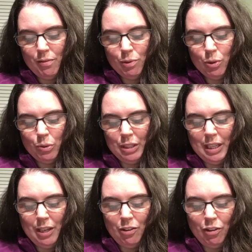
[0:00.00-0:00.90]
We only
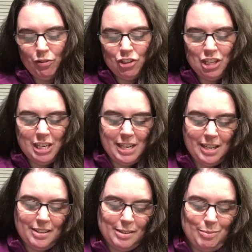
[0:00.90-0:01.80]
care if she
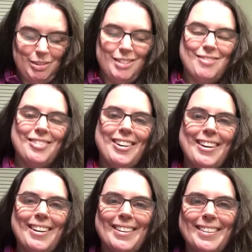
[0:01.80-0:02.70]
has and we have not.